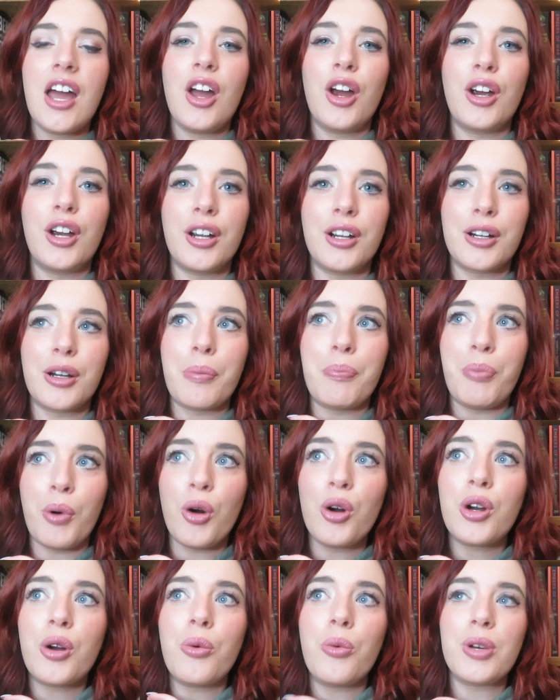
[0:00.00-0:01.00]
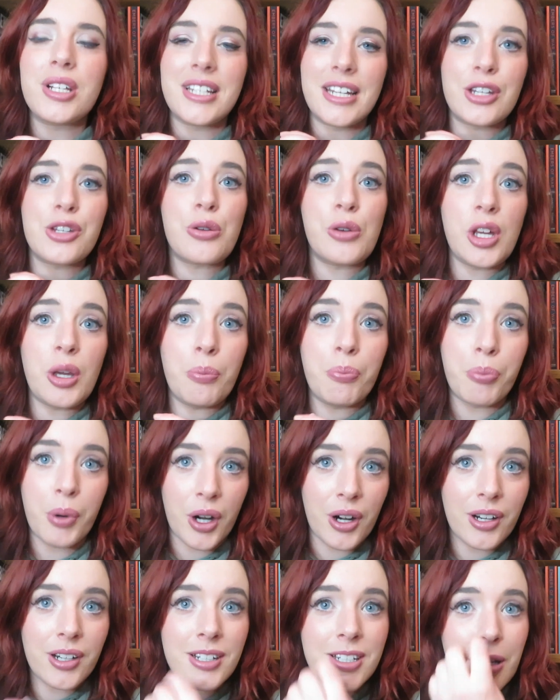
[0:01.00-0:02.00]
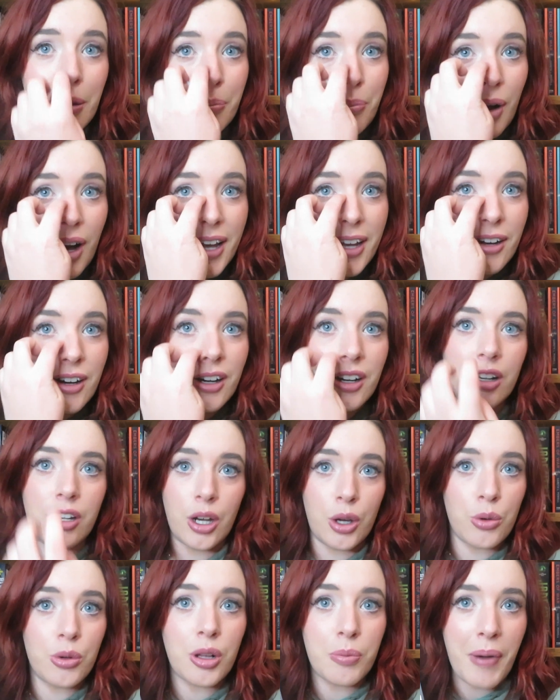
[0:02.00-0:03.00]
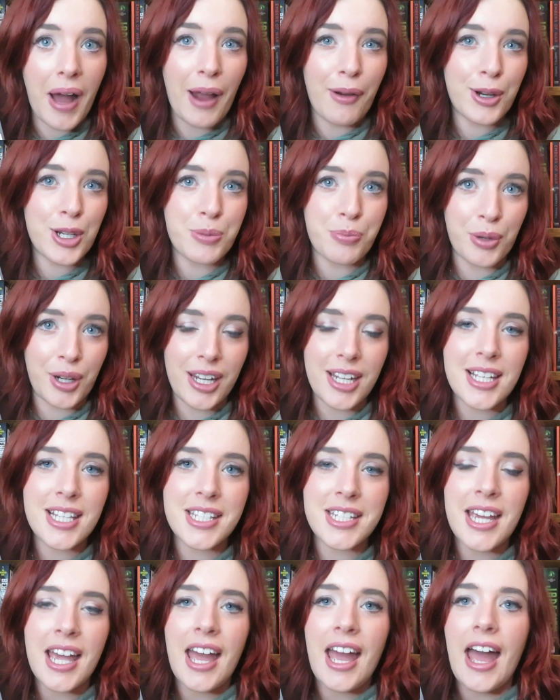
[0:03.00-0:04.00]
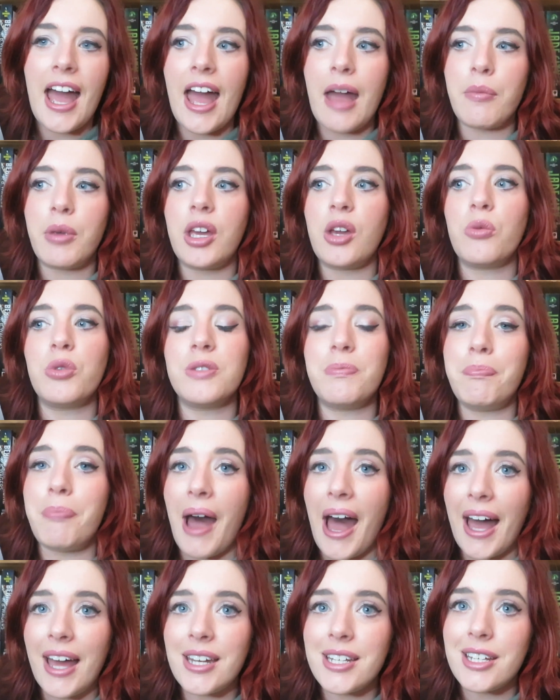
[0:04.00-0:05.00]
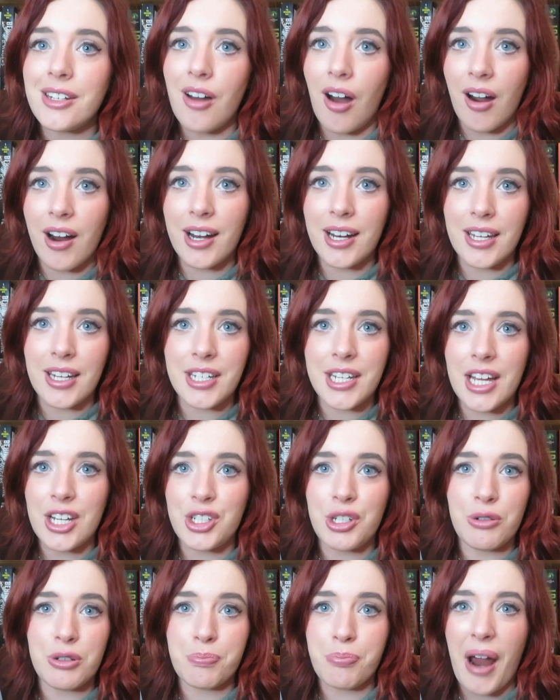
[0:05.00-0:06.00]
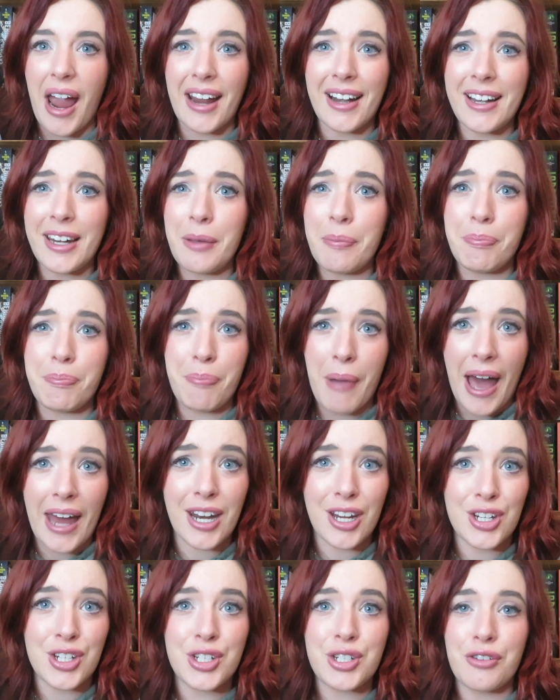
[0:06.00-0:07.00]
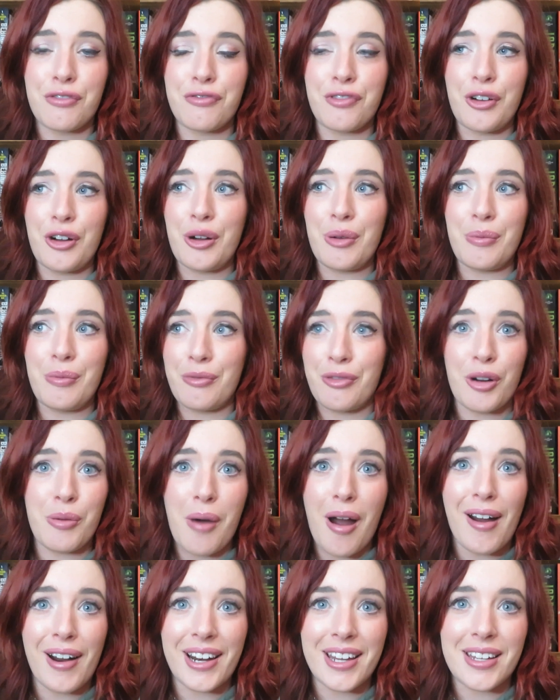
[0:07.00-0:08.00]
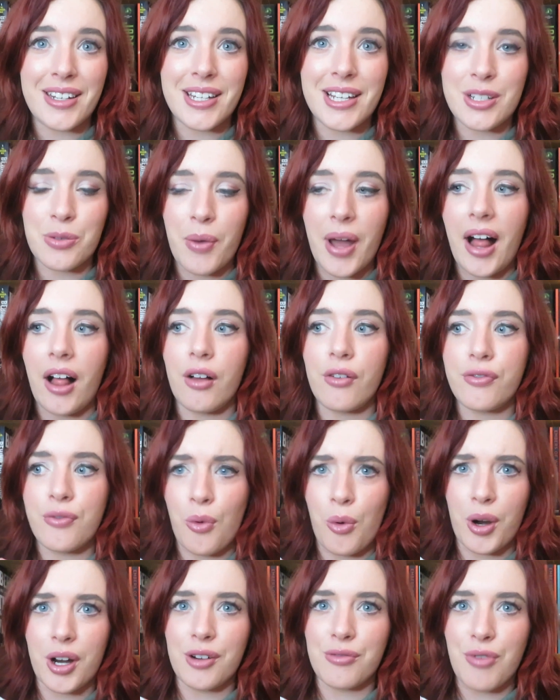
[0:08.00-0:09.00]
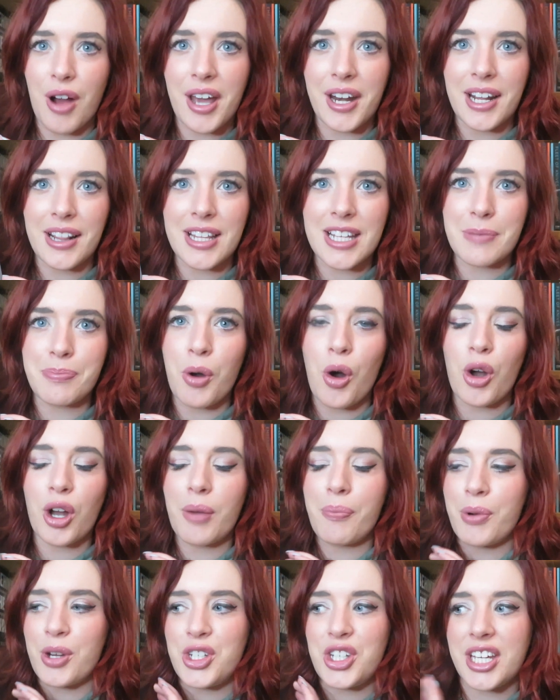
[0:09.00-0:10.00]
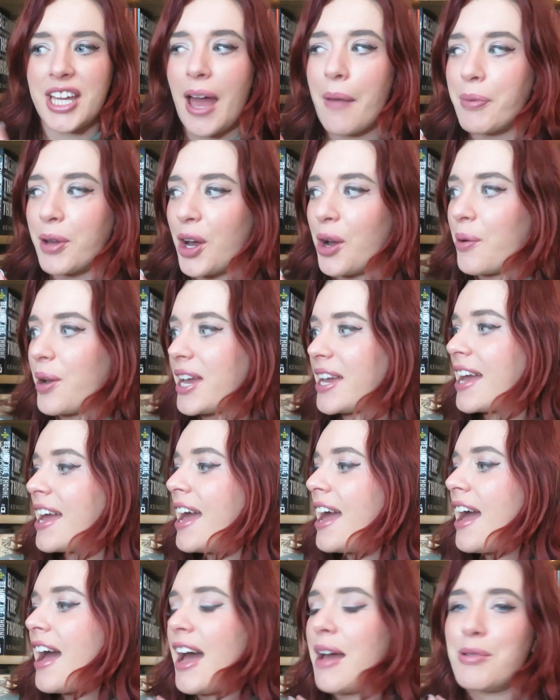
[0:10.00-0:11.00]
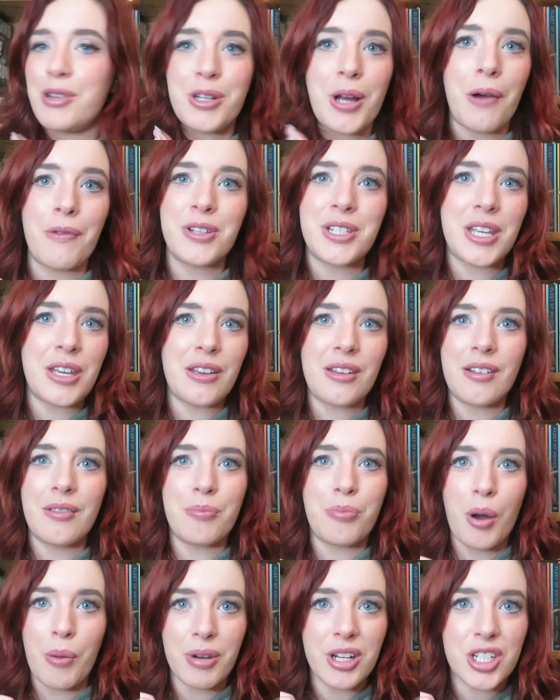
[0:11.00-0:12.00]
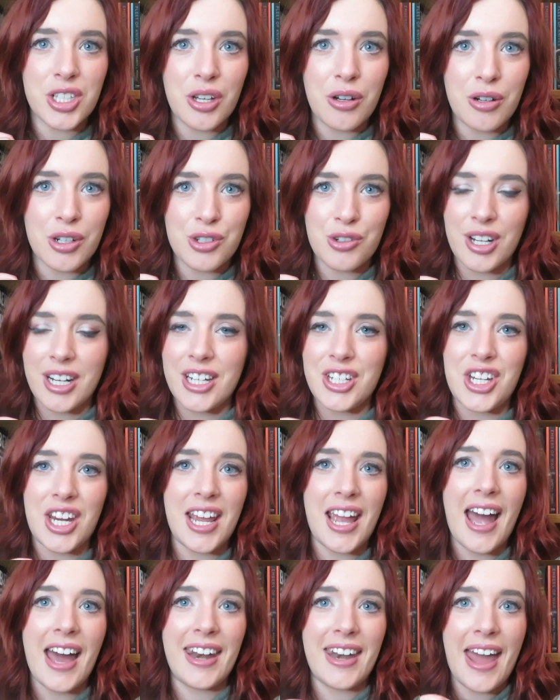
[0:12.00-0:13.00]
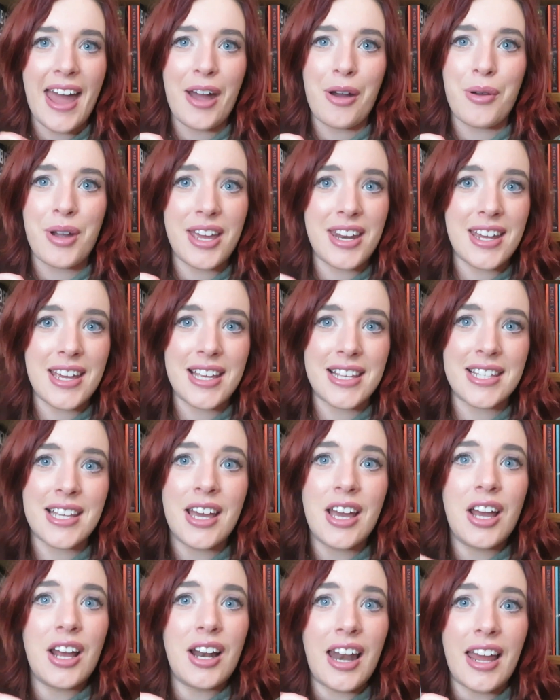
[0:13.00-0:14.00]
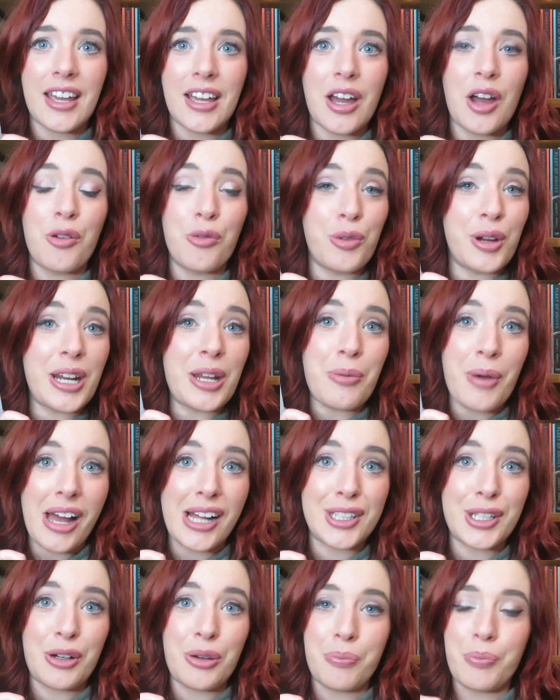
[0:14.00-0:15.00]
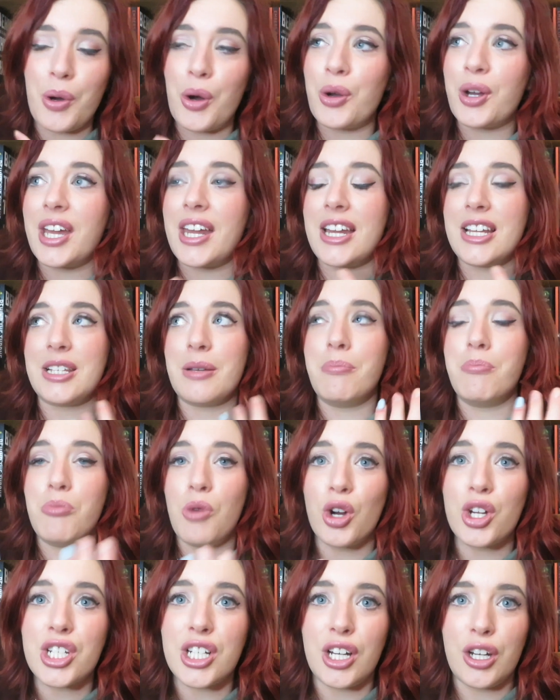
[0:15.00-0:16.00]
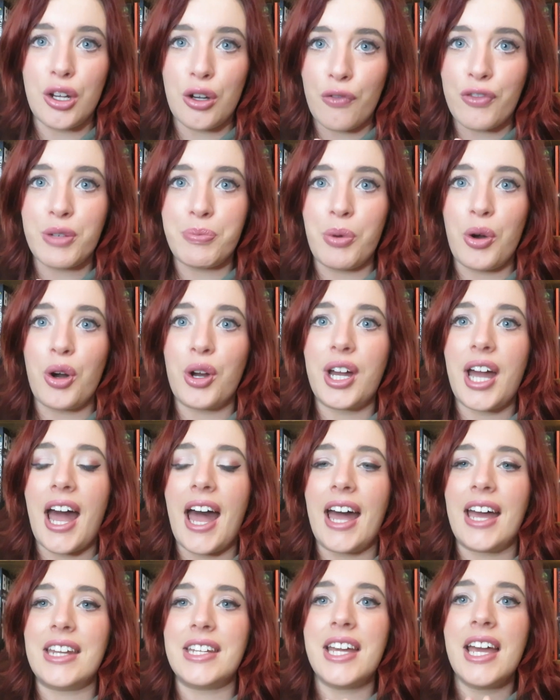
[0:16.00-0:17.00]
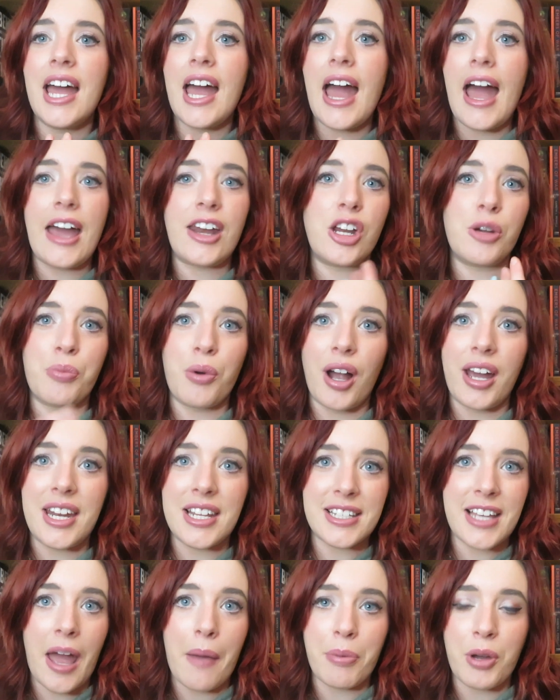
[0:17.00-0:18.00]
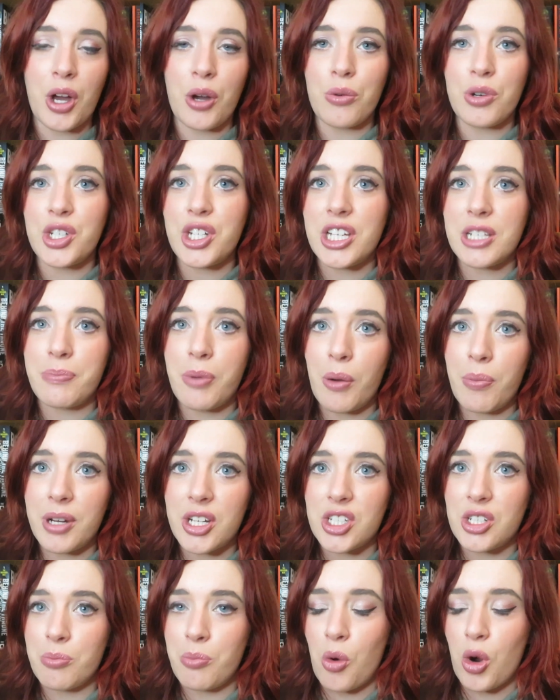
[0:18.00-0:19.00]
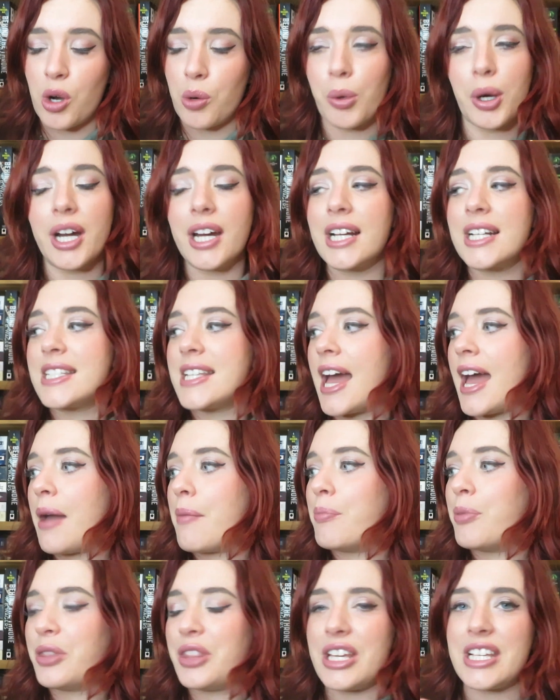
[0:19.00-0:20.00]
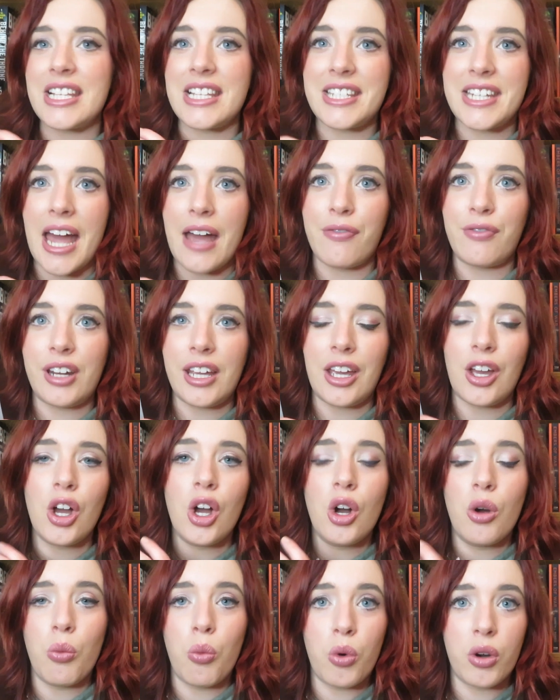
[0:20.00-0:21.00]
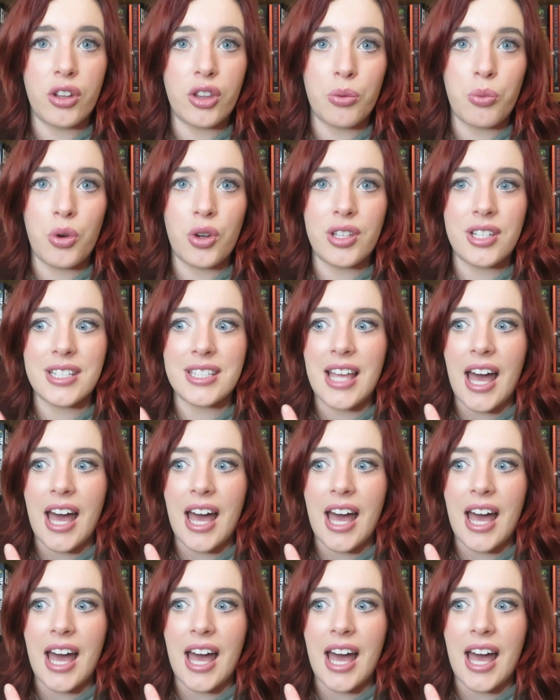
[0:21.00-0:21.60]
Her book was literally burned by her local parish priest. It was banned in Ireland, and she was practically banished from Ireland as well for writing this book. But she kept going, and she obviously published the whole trilogy, and now it is like a really well-known book. It is a much loved book, and Edna O'Brien has kept going. She has published more works, but this is definitely one of the ones